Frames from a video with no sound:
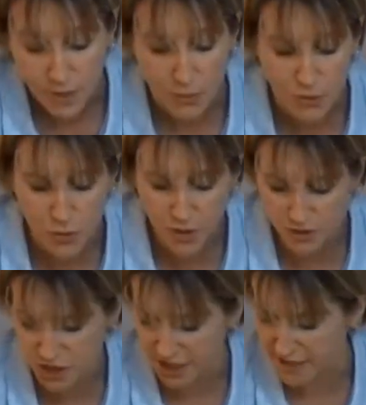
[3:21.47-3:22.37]
with all
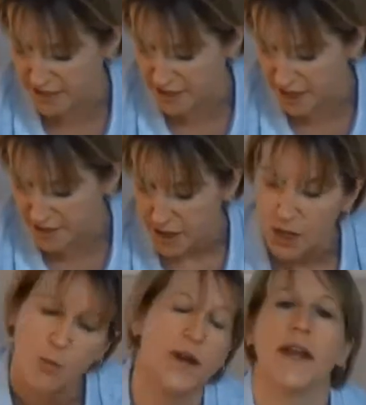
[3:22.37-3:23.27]
those checks done,
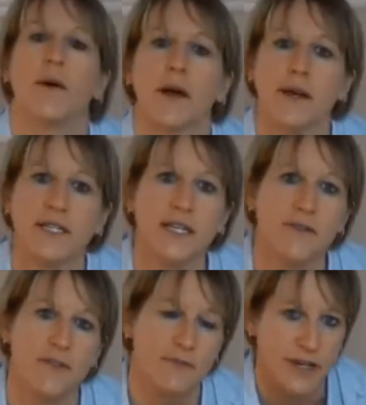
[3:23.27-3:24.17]
we're now going to give
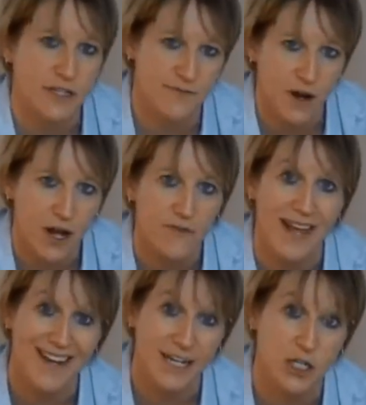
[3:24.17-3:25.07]
3 to 5
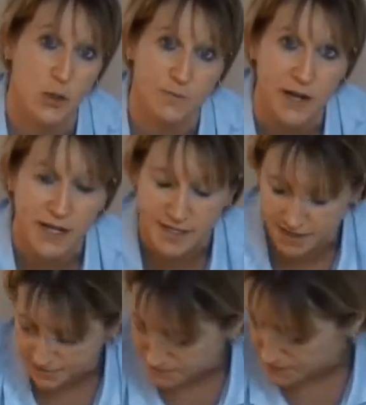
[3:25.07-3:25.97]
initial
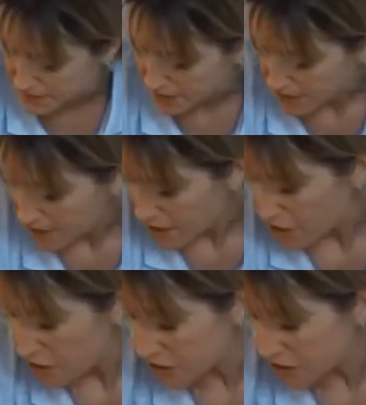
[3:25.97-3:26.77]
breaths. You